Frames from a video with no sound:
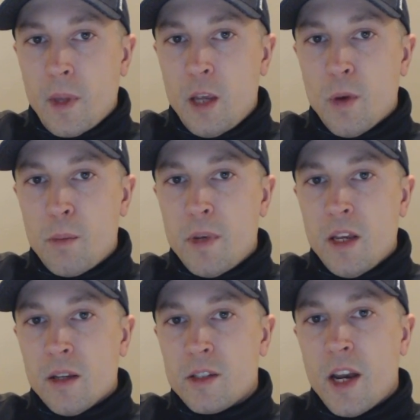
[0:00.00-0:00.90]
He might
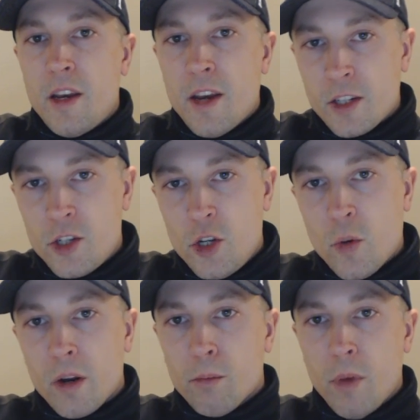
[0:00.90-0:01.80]
be standing next to
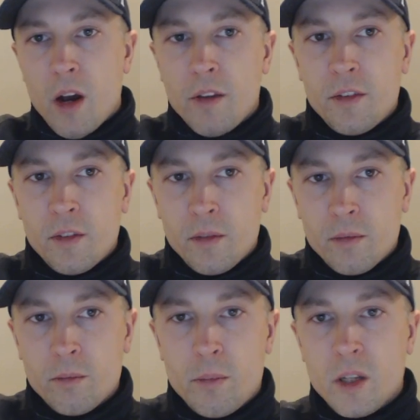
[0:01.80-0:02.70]
you on a bus
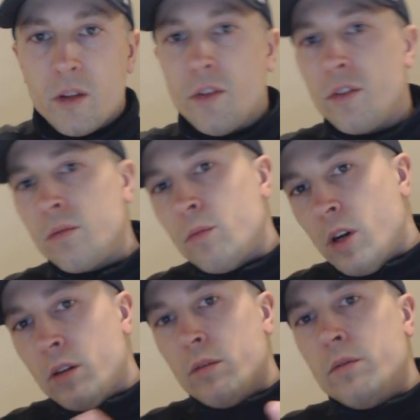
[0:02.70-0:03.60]
because,
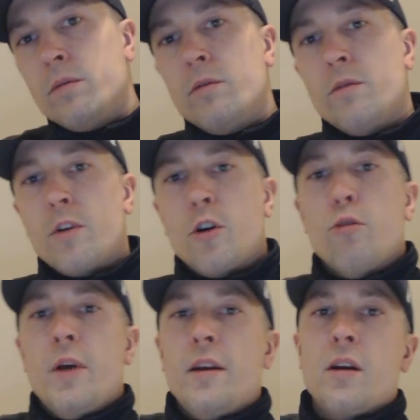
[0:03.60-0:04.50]
well,
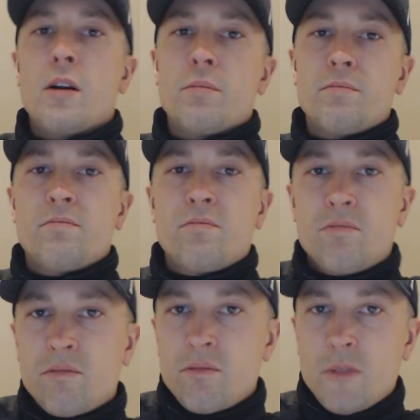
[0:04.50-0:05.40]
Virgo men are
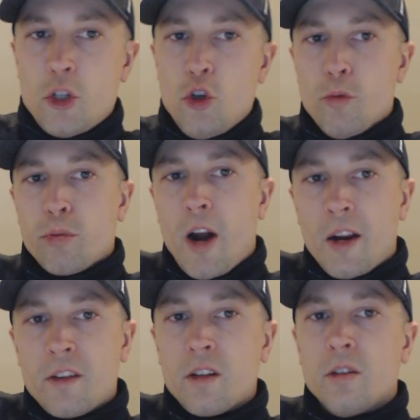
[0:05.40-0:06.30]
too
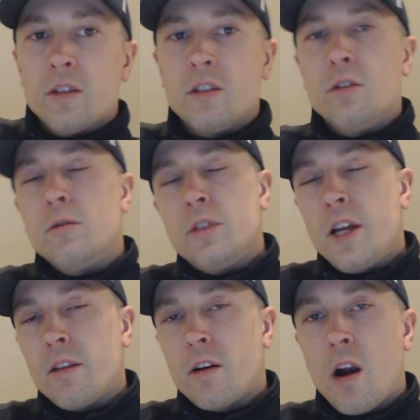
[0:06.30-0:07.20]
practical to
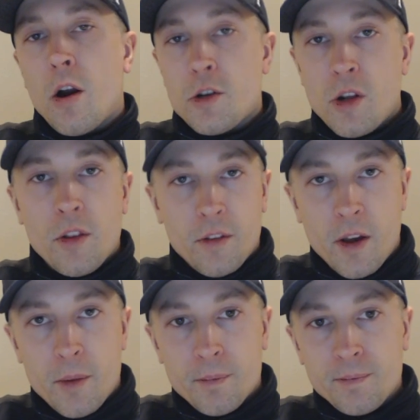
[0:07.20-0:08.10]
take their cars all the
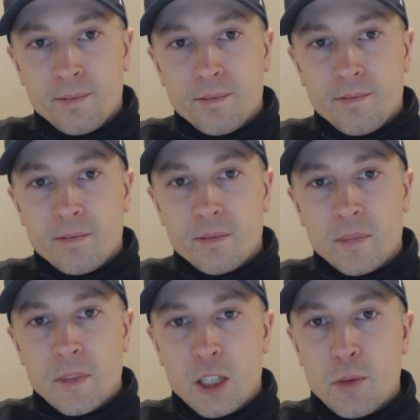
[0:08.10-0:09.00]
time,
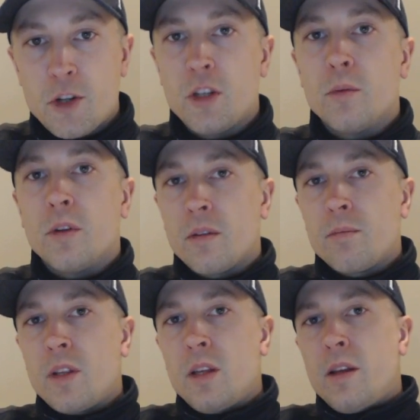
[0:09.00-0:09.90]
especially with
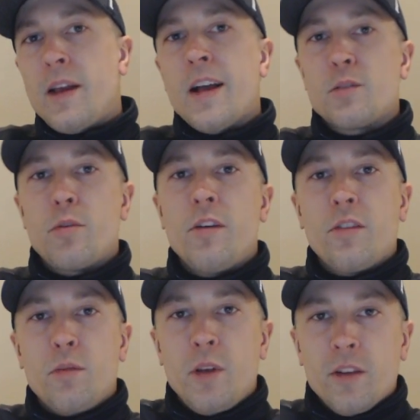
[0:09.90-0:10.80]
gas
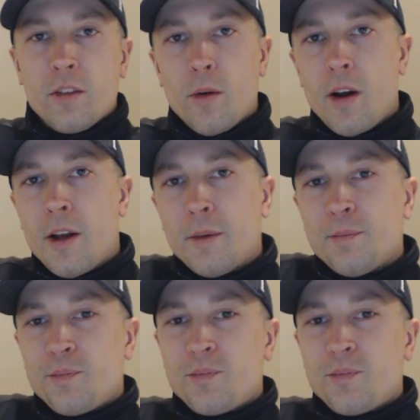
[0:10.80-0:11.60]
prices being so high.